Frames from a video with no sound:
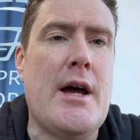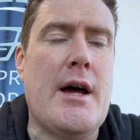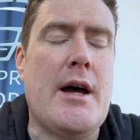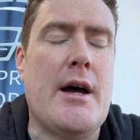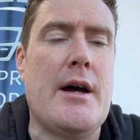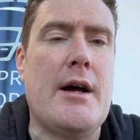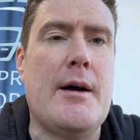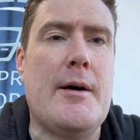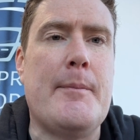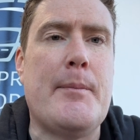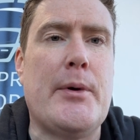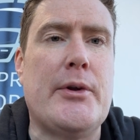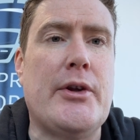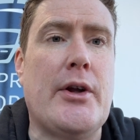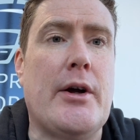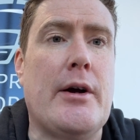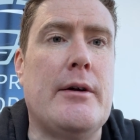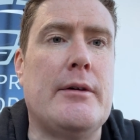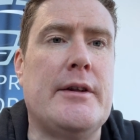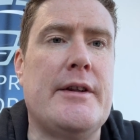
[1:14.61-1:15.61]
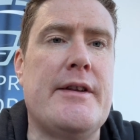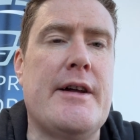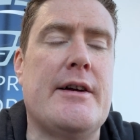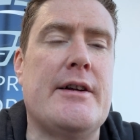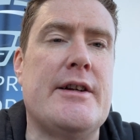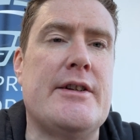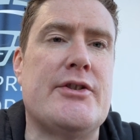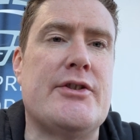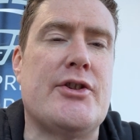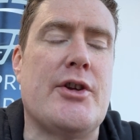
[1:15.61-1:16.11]
But not only
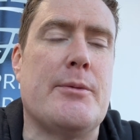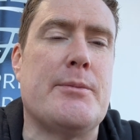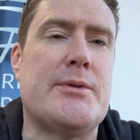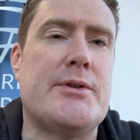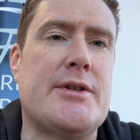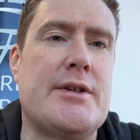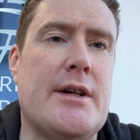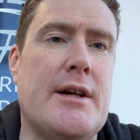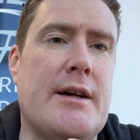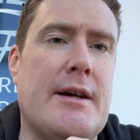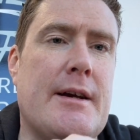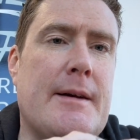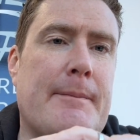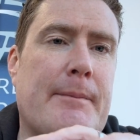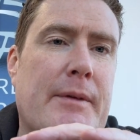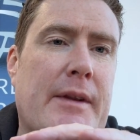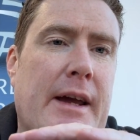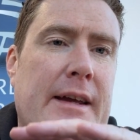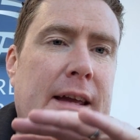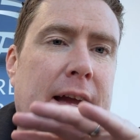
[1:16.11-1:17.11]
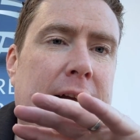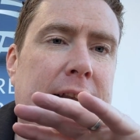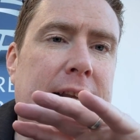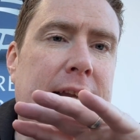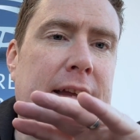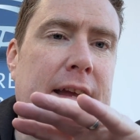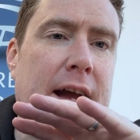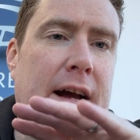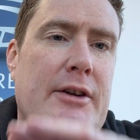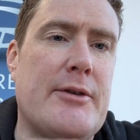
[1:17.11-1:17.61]
that, it stops like
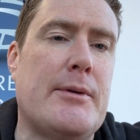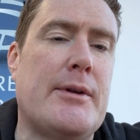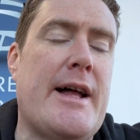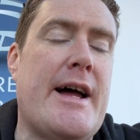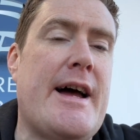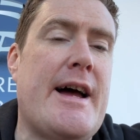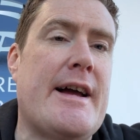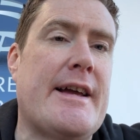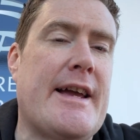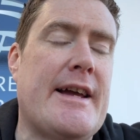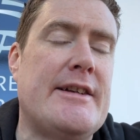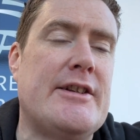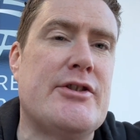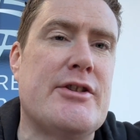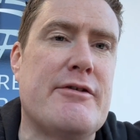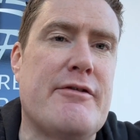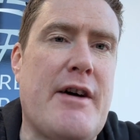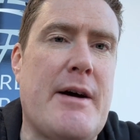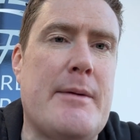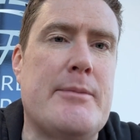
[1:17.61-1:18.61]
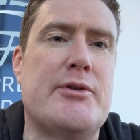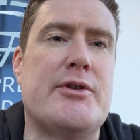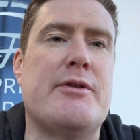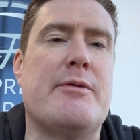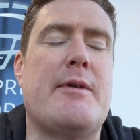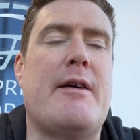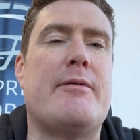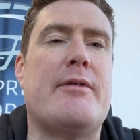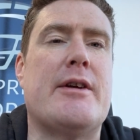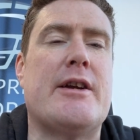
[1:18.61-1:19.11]
any animal hair getting into the fibres of the
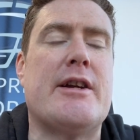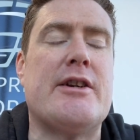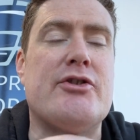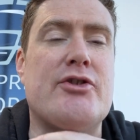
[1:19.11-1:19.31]
fabric.